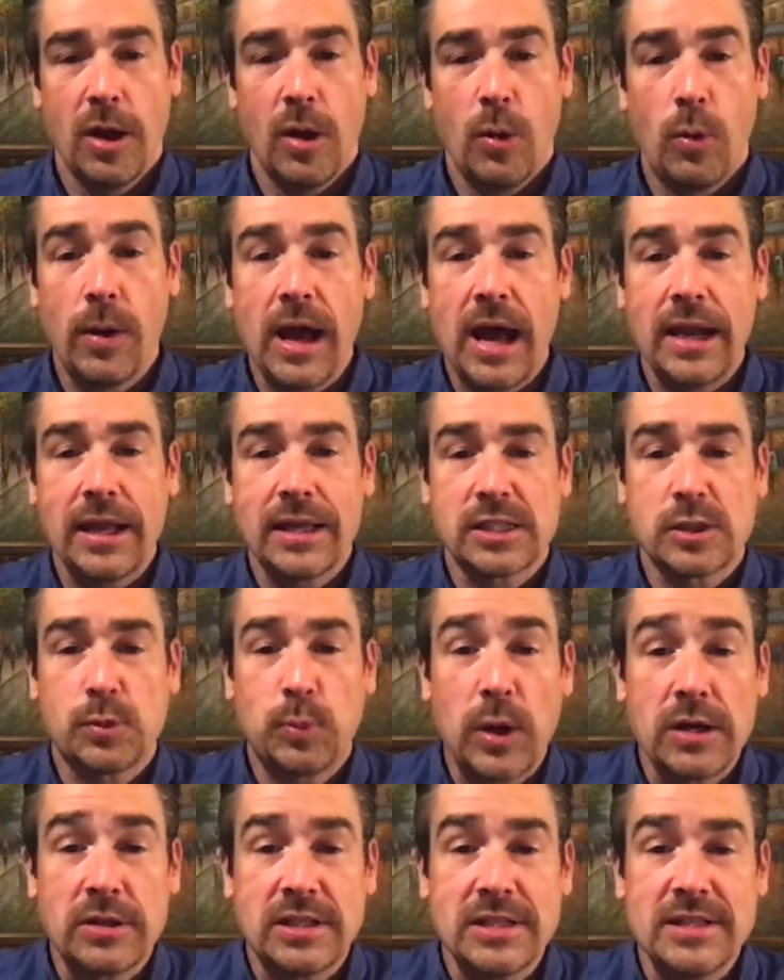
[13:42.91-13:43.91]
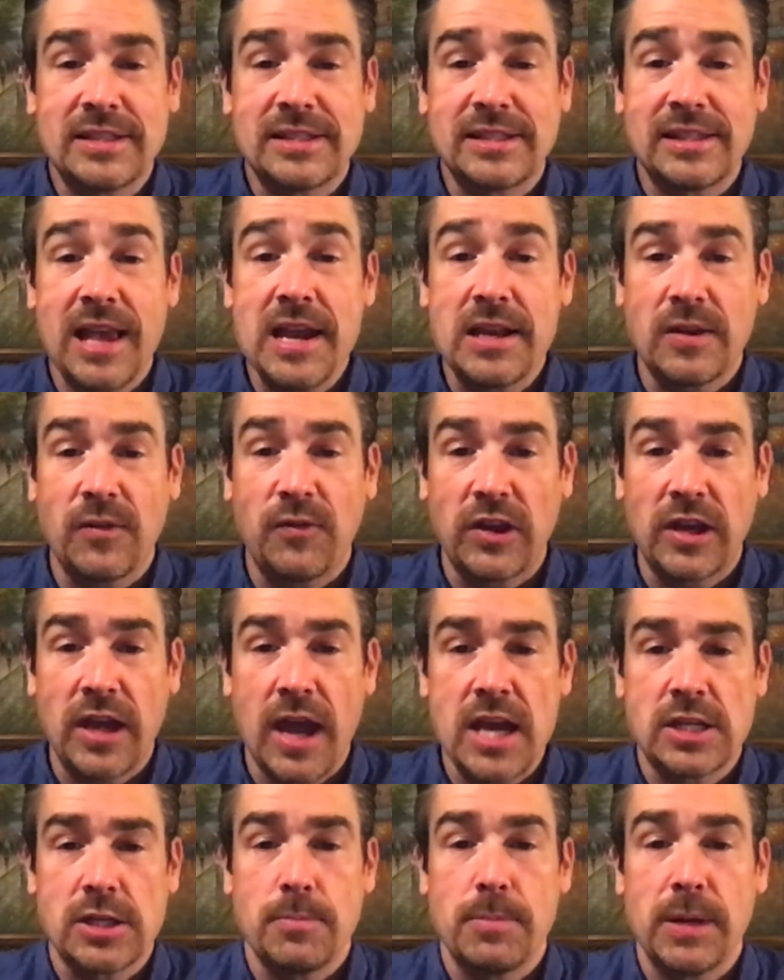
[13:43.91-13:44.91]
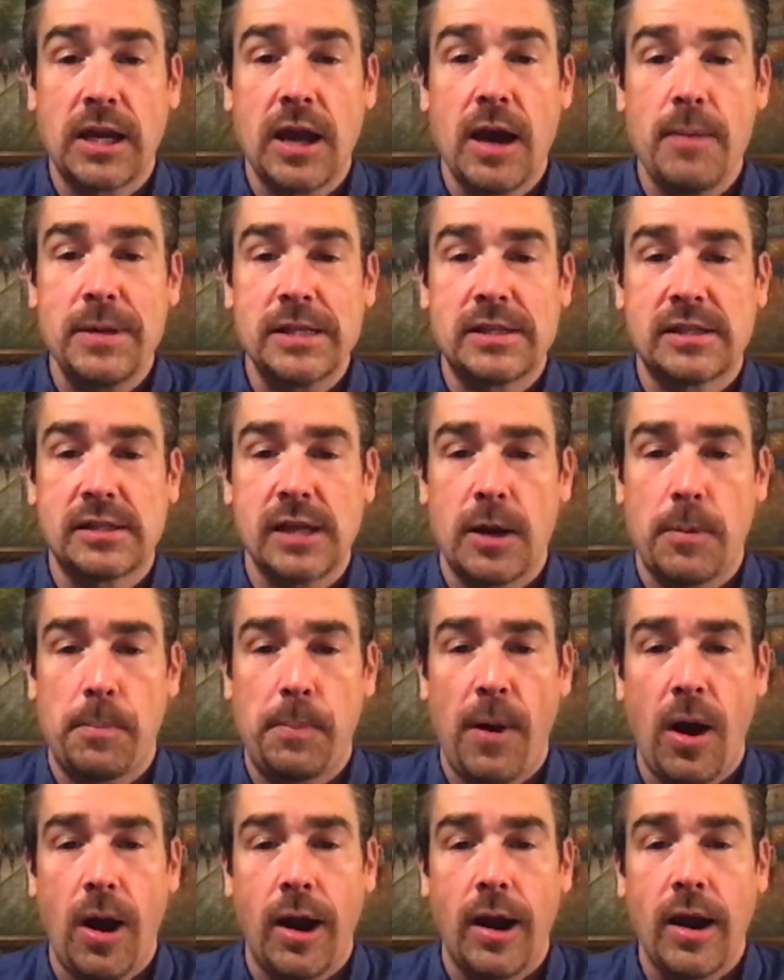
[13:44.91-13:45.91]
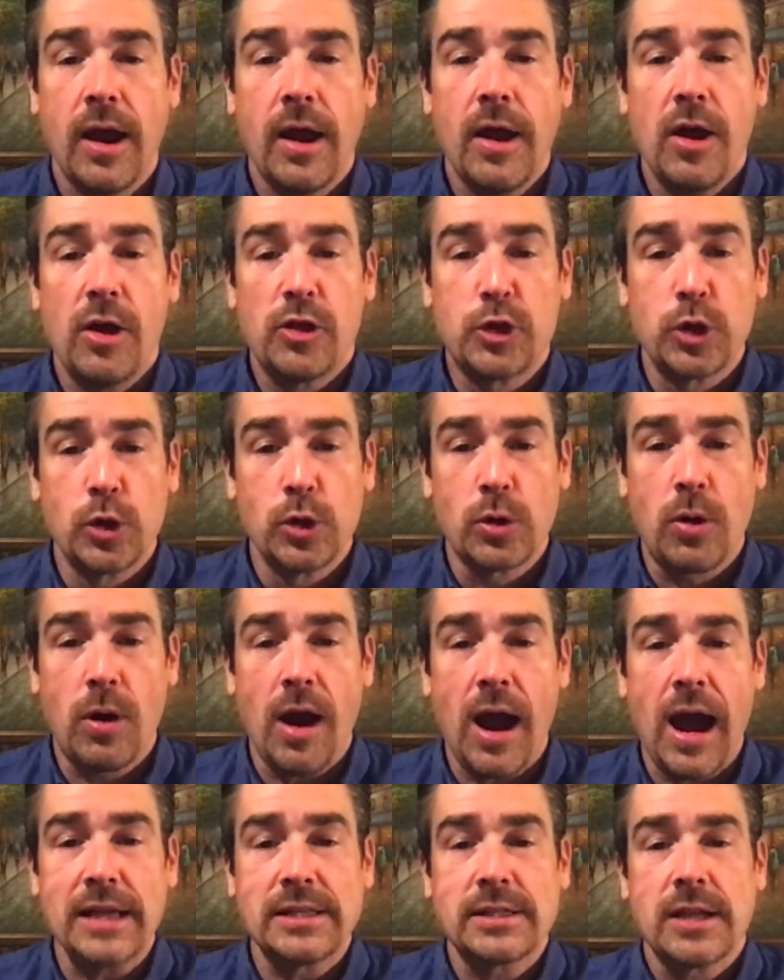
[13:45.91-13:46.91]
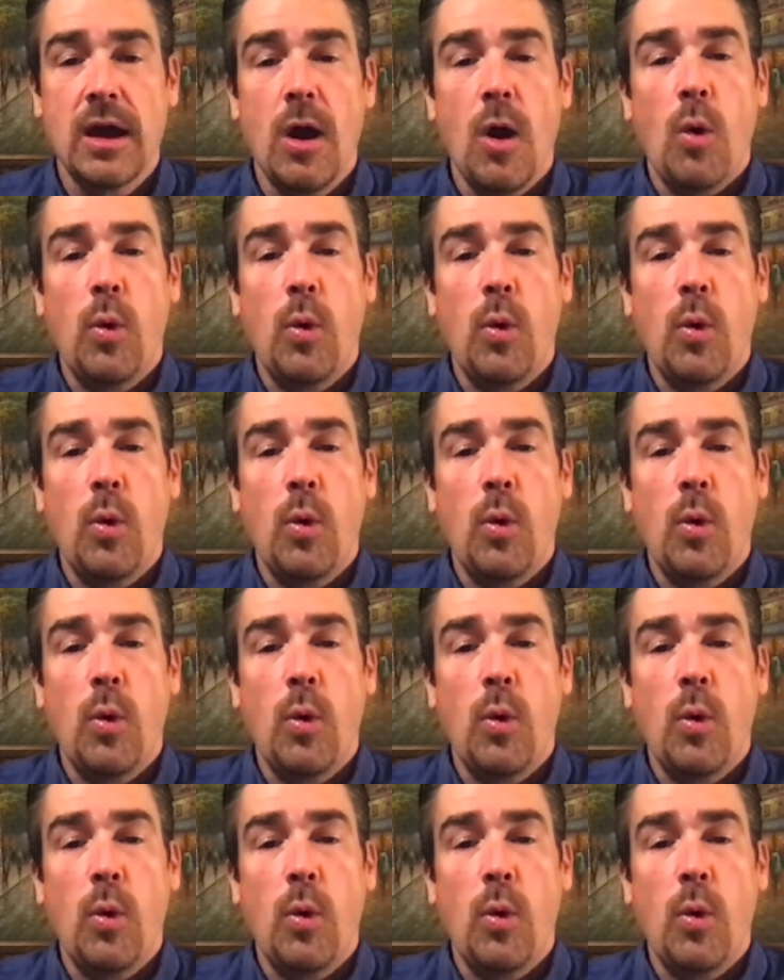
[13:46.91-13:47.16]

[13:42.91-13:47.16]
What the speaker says: We're not experiencing sanctification, becoming set apart through Christ.